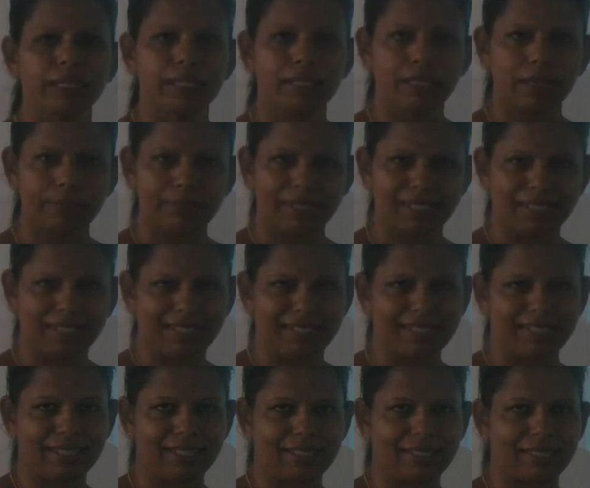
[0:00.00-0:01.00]

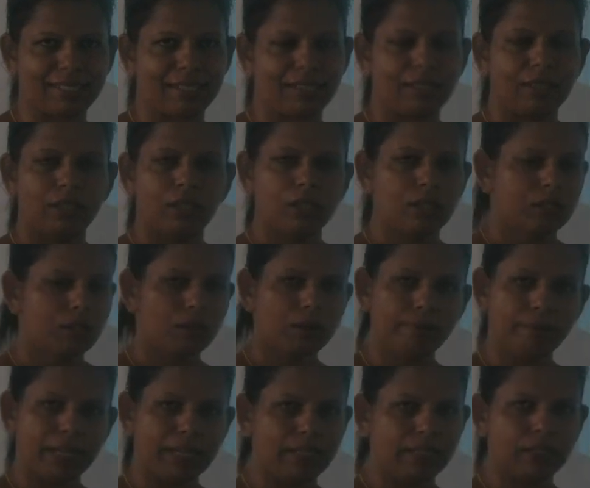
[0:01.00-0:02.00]
substances. So
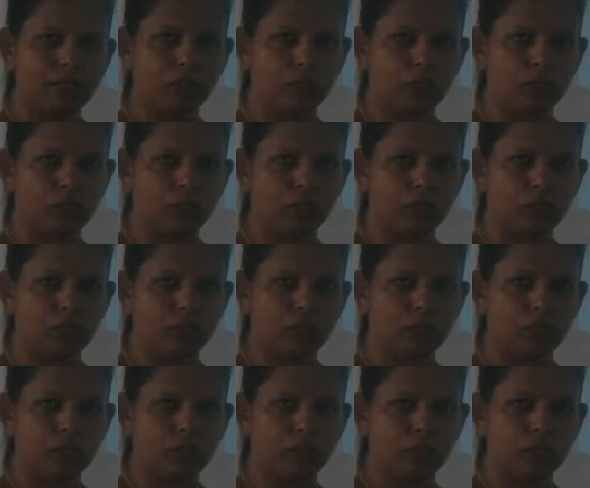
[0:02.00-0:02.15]
my dear